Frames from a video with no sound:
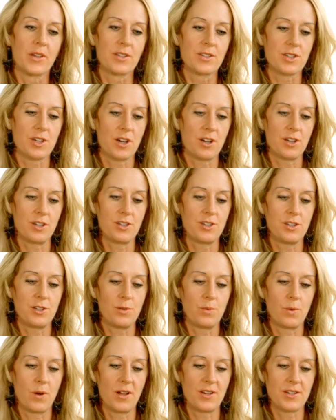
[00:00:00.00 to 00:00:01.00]
started
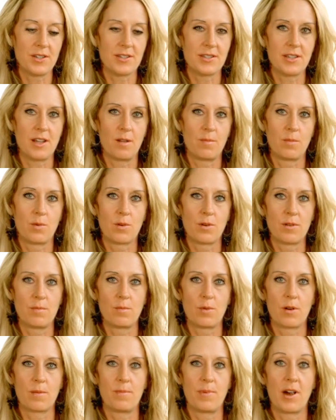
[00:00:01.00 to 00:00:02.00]
to want to sell more and
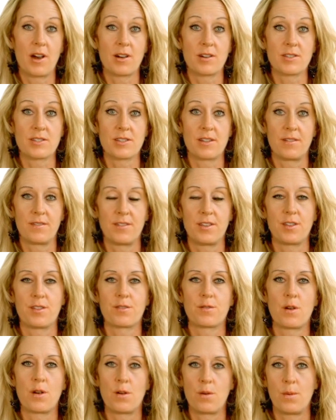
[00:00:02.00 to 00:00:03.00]
more parts of the
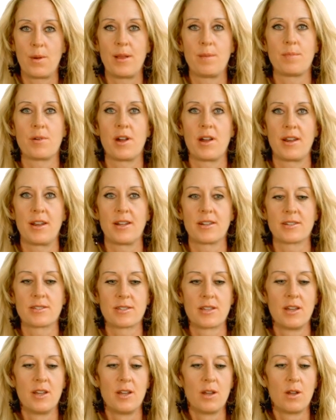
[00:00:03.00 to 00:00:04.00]
throwaway
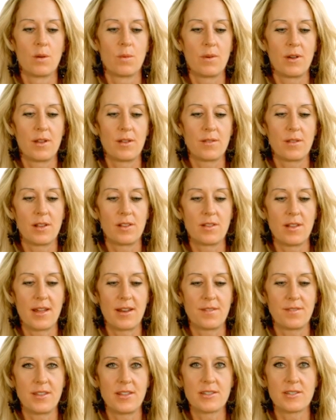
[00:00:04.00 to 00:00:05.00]
products. Well, a lot
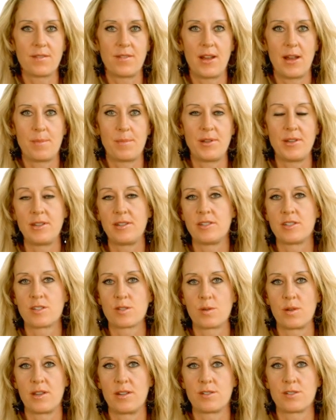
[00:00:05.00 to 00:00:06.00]
of things have happened in the
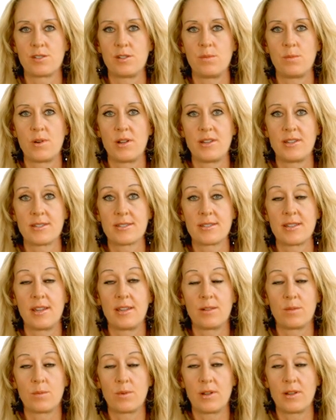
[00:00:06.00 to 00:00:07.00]
soy industry. One is
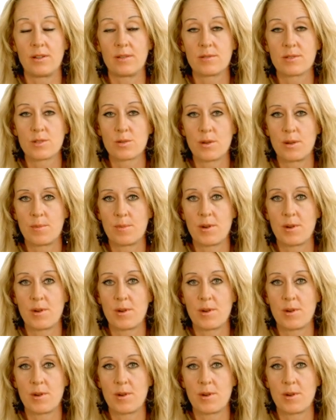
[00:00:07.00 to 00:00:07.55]
that what soy